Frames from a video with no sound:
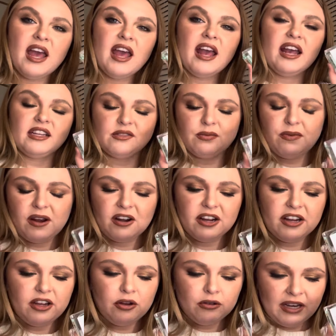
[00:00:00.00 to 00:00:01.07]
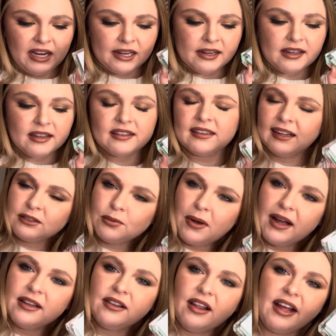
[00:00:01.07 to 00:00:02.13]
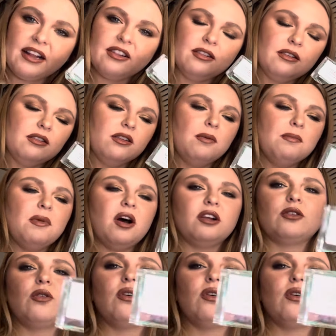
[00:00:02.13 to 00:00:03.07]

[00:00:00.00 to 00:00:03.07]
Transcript: It's very unique. That's why I like Le Monde